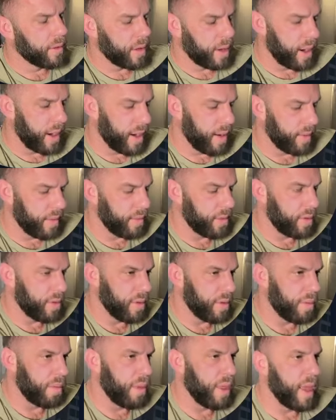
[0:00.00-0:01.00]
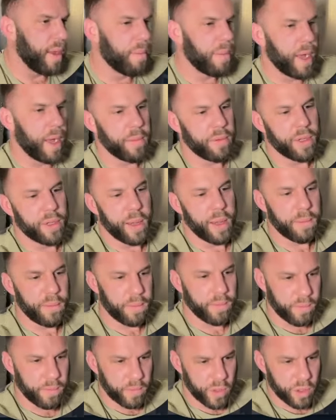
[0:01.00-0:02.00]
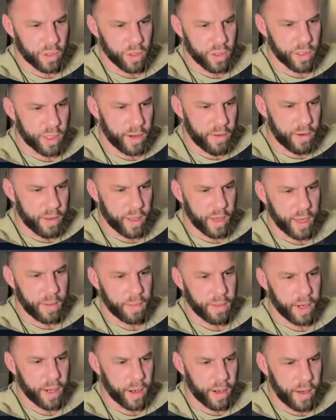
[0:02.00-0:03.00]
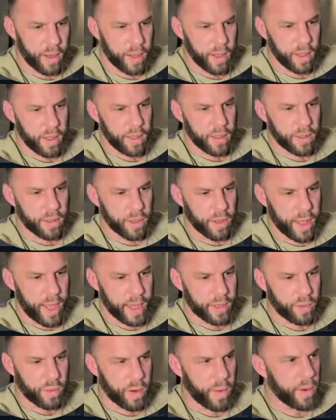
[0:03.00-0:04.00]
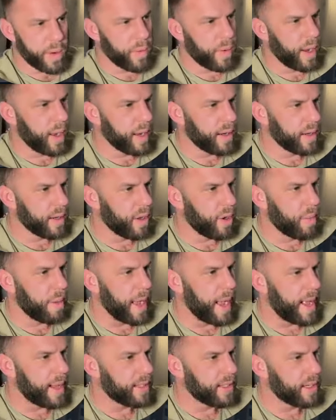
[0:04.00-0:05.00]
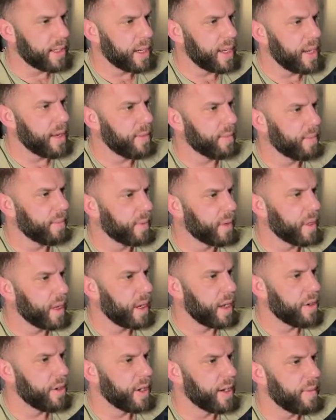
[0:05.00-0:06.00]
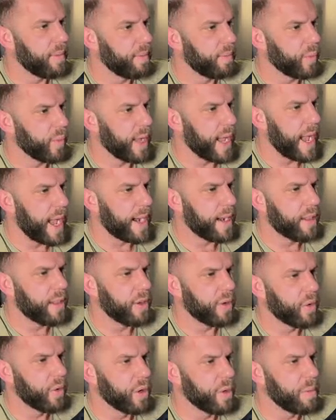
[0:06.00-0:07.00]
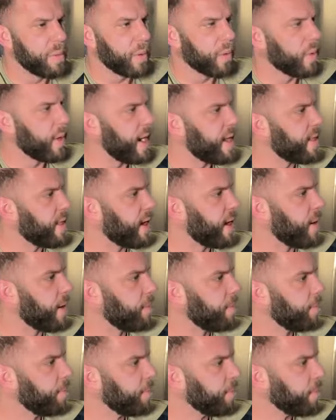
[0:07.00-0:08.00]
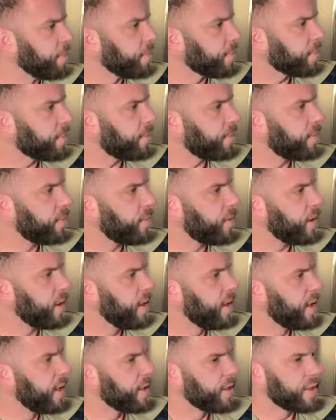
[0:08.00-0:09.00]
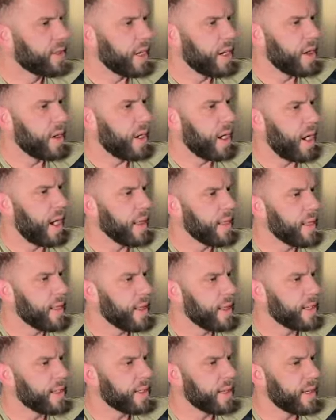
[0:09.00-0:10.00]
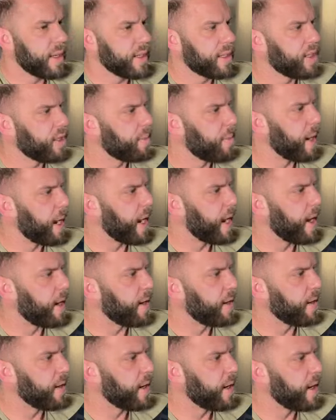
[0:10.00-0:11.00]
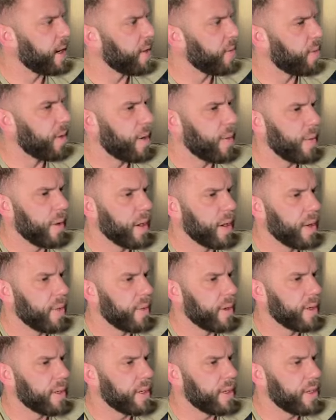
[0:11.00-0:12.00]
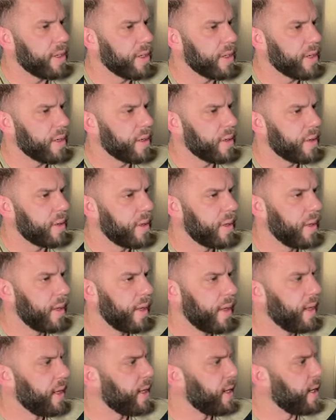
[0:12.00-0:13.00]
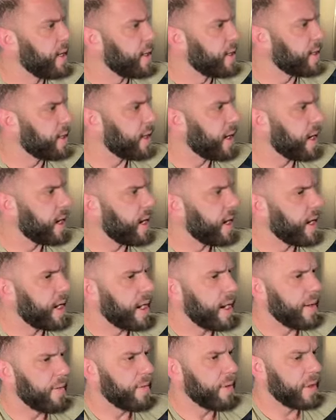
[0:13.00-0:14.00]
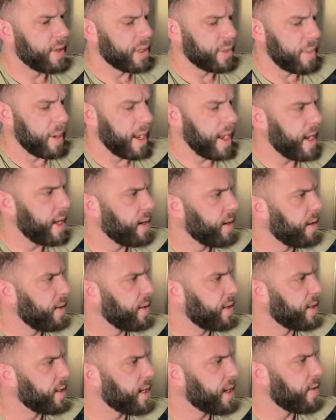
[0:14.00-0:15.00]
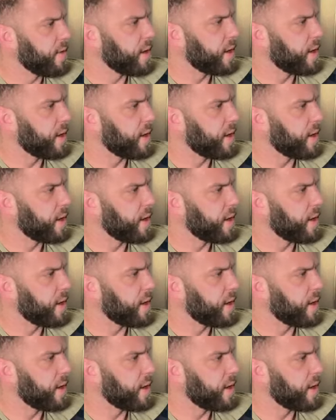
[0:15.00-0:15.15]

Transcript: sorry, thing pops up and screws everything up there. So that's what we want. The opacity, 100. We added the group right there. So on this span here, what we're going to want to do is say for the span, let's give